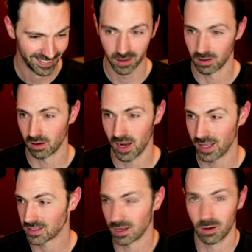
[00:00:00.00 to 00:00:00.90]
All right,
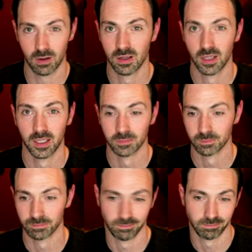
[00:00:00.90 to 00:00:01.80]
so
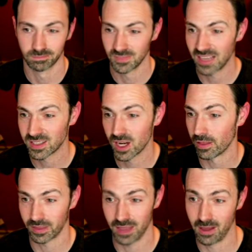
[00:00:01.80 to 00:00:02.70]
that's another
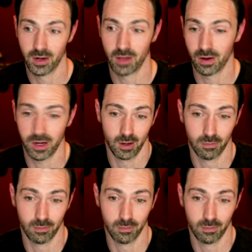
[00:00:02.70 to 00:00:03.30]
thing. Another, you know, I'm